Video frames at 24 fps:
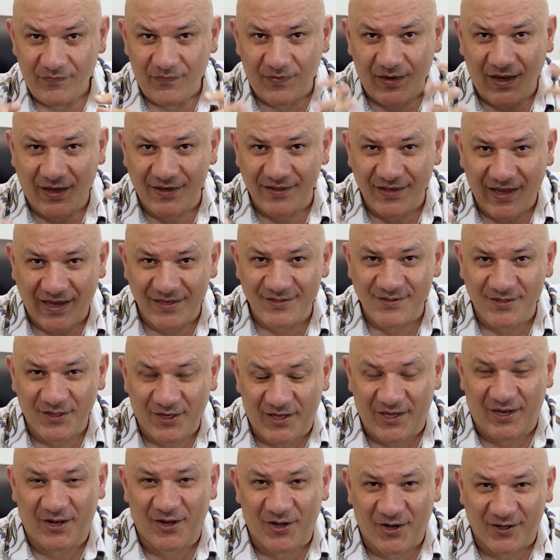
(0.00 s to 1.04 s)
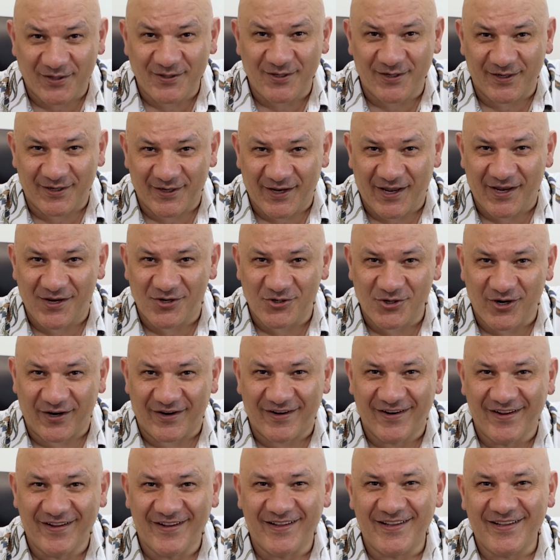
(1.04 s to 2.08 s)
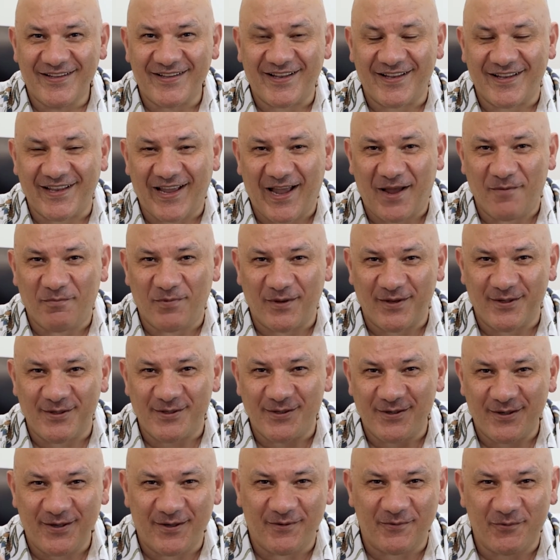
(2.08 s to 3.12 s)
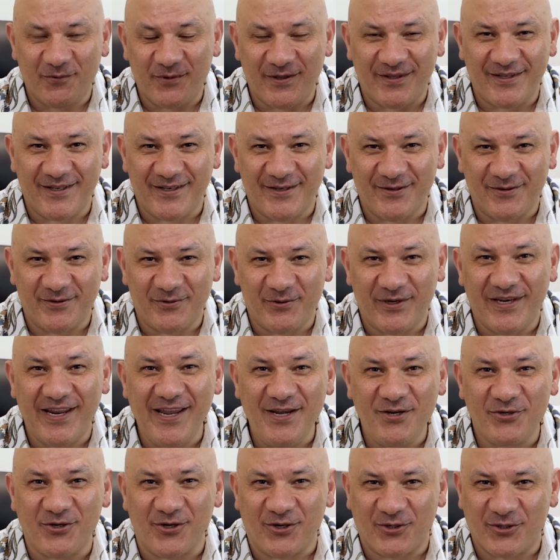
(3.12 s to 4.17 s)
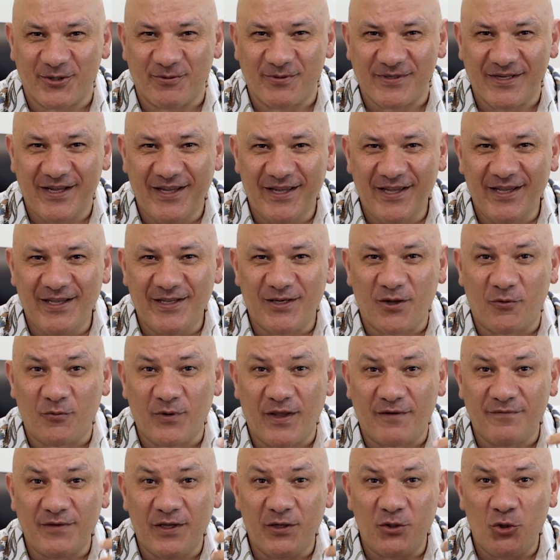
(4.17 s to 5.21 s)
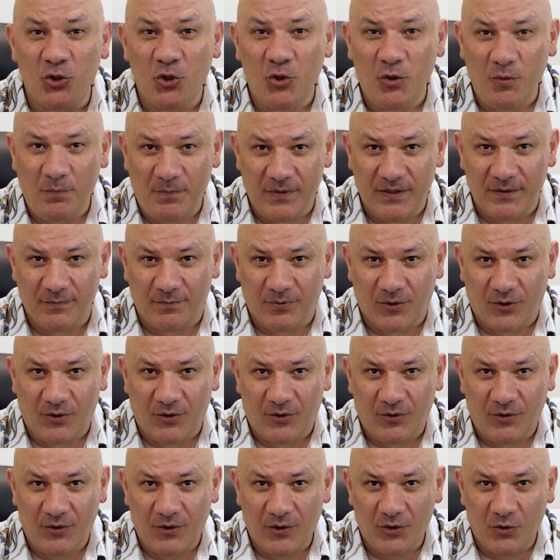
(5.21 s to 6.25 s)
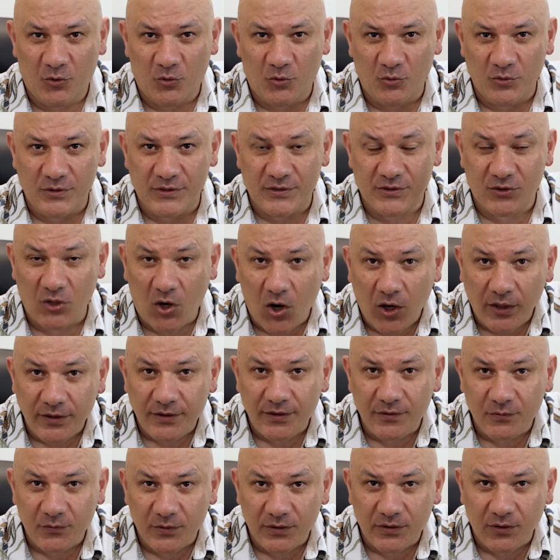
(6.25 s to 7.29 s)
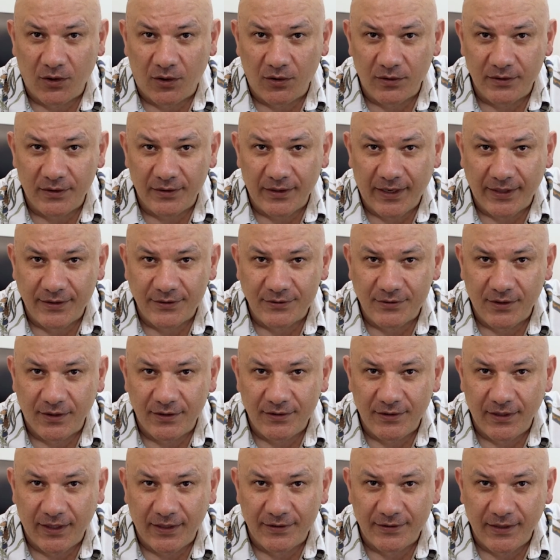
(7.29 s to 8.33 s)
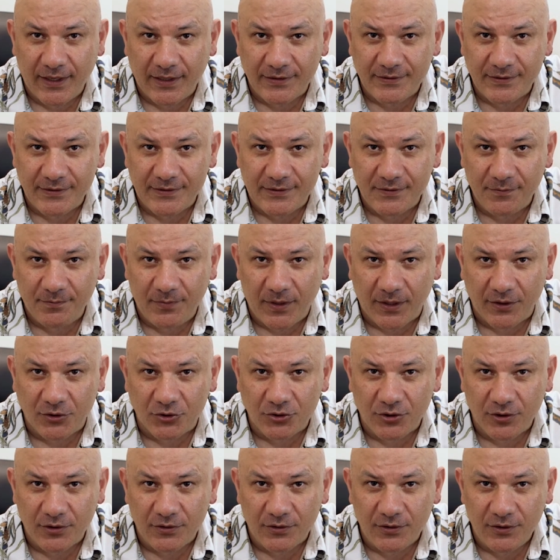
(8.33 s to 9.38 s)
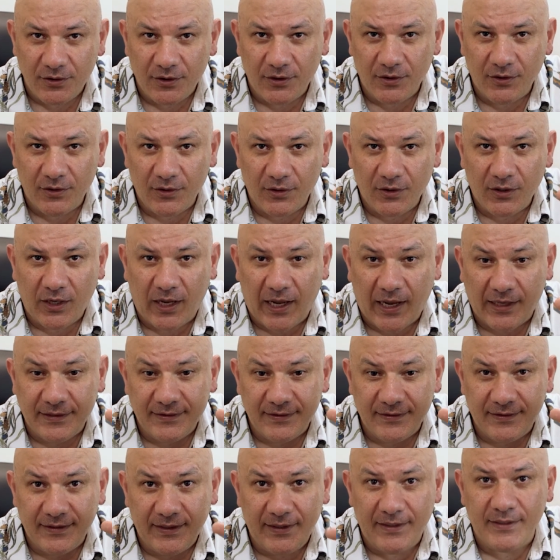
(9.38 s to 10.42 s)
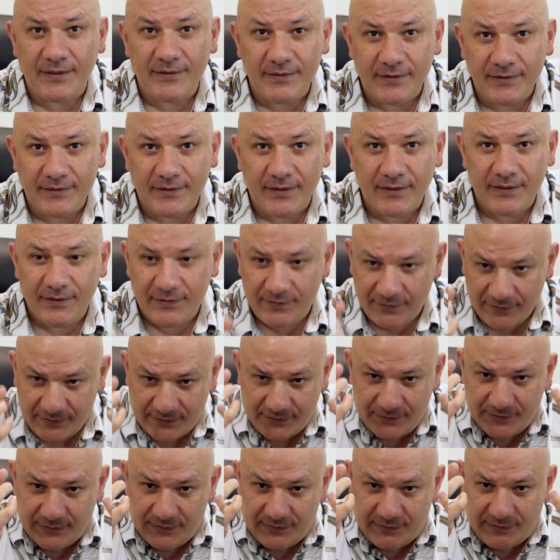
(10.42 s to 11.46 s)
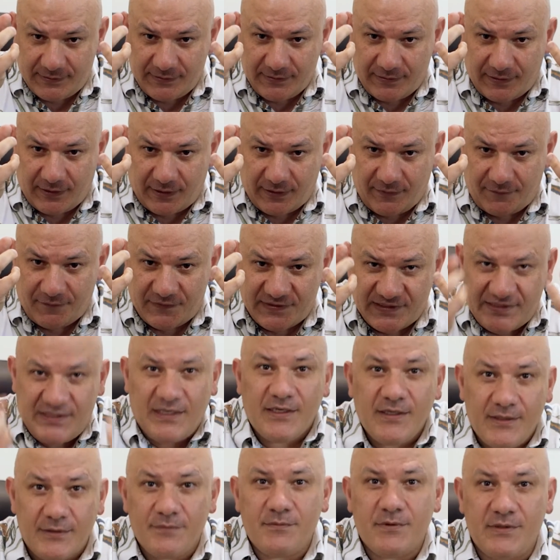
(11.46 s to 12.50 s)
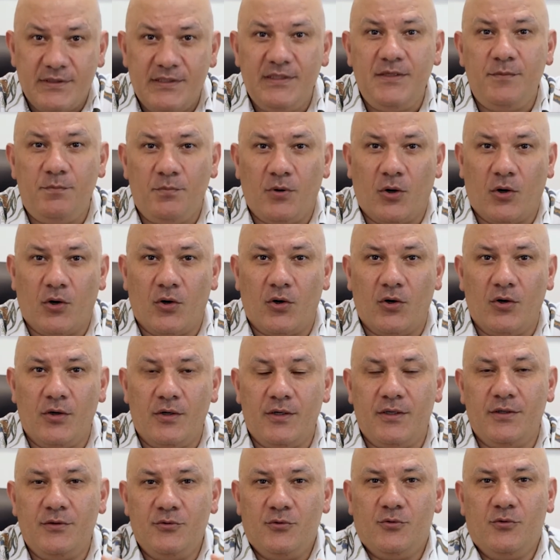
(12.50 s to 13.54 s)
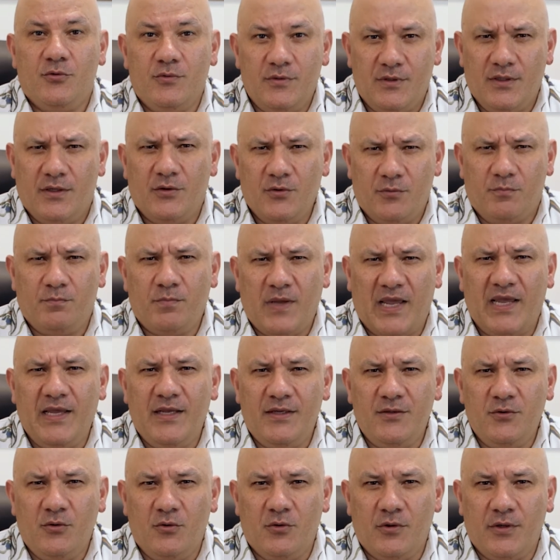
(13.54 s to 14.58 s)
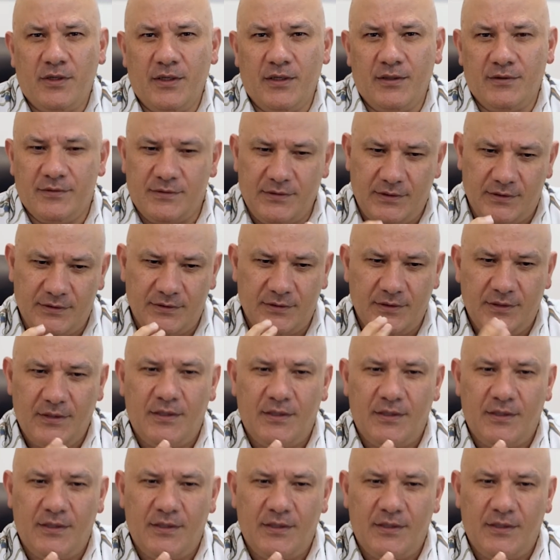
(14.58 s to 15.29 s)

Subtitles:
and that's the chaotic nature that happens within relationships. Now we have two people who started with all their anxiety and anticipation, and then they kind of sink deeper into their pain-oriented